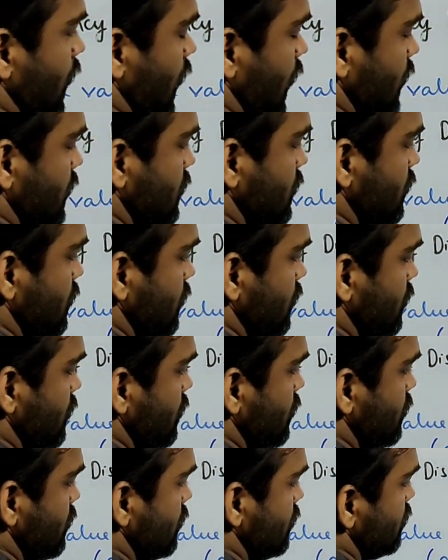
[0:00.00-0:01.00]
either
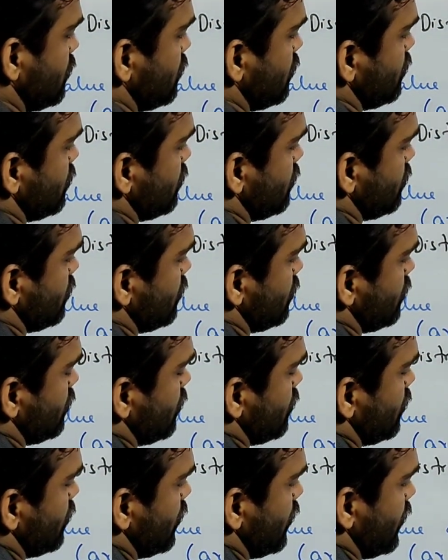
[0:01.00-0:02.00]

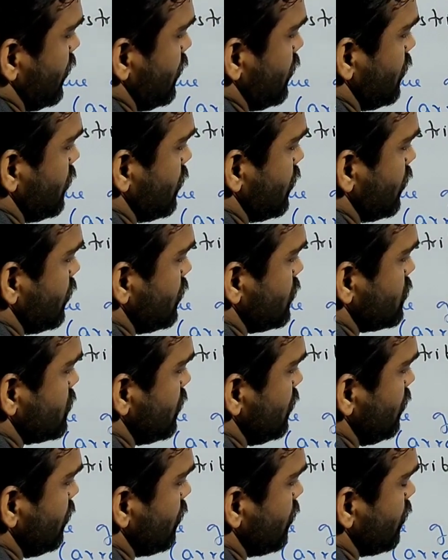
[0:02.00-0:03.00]

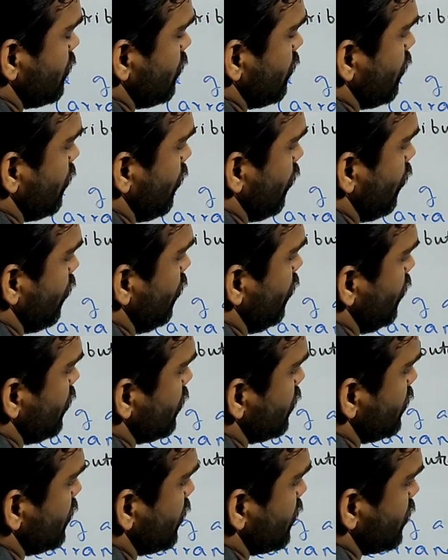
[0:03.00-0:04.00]
increasing or
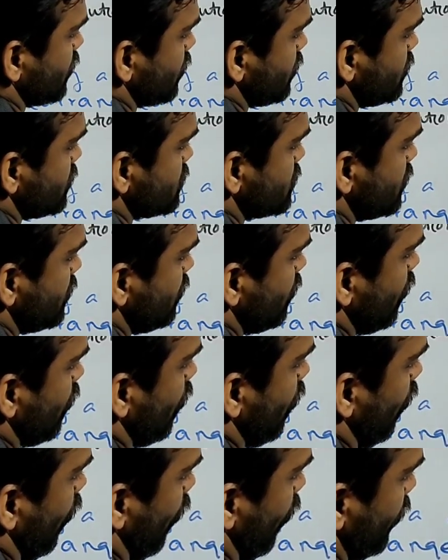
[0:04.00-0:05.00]
decreasing
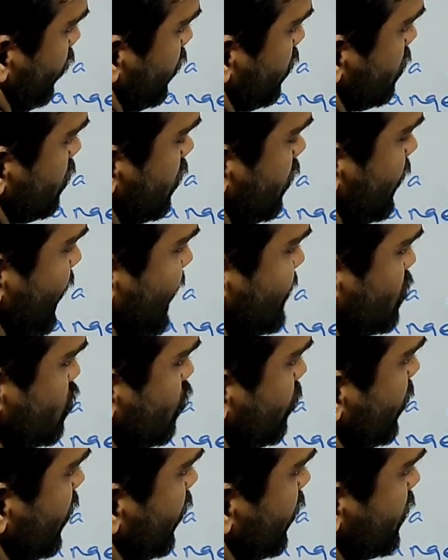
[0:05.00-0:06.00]
order. It has to be